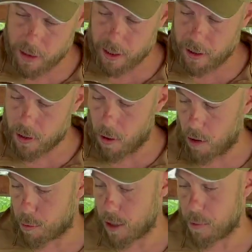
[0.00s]
identical
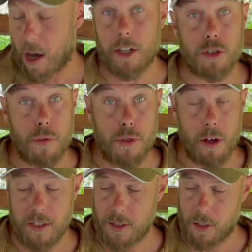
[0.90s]
half price, about
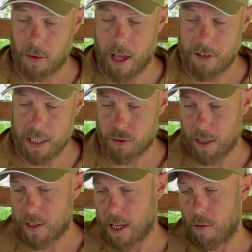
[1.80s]
132 leather these
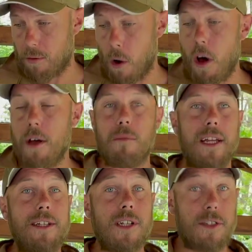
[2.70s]
retail for.
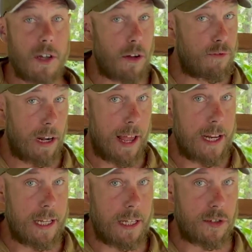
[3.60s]
These are designed for
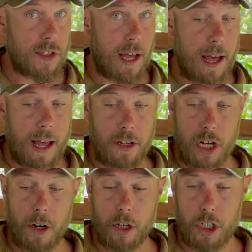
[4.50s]
ladies and
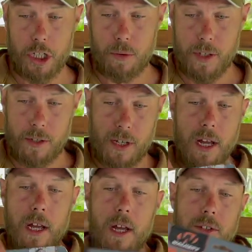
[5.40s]
younger shooters.
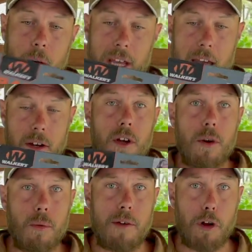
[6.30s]
So again,
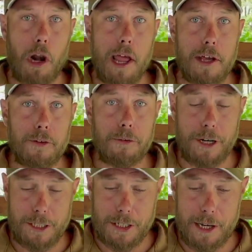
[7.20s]
we haven't got a lady on the
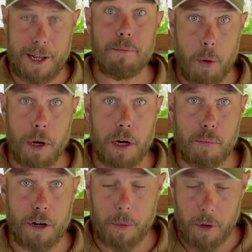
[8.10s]
range today, but we're going to
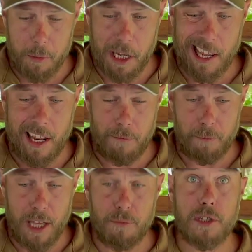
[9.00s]
bring one and we're going to
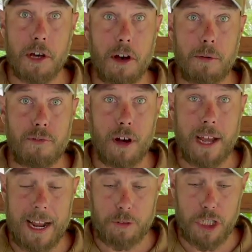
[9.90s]
give them to her and find out
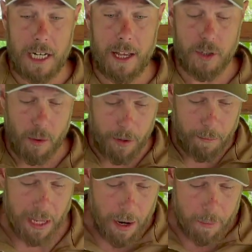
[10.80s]
how she gets on with them.
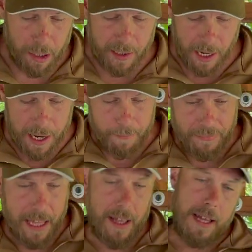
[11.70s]
But today,
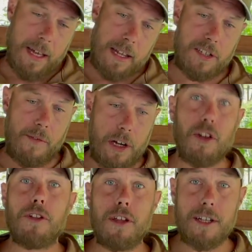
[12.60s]
let's have a look
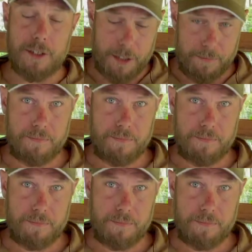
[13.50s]
at these.